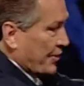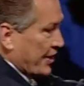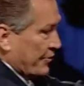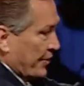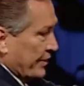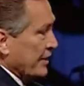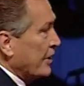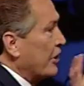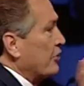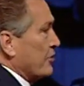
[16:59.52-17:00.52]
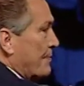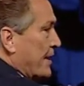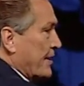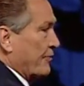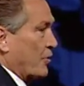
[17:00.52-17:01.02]
Adrian, into the
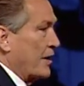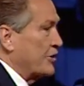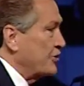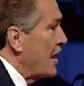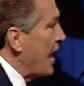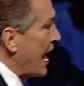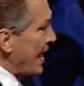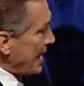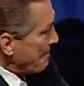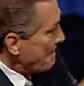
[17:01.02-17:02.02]
body of Christ. I am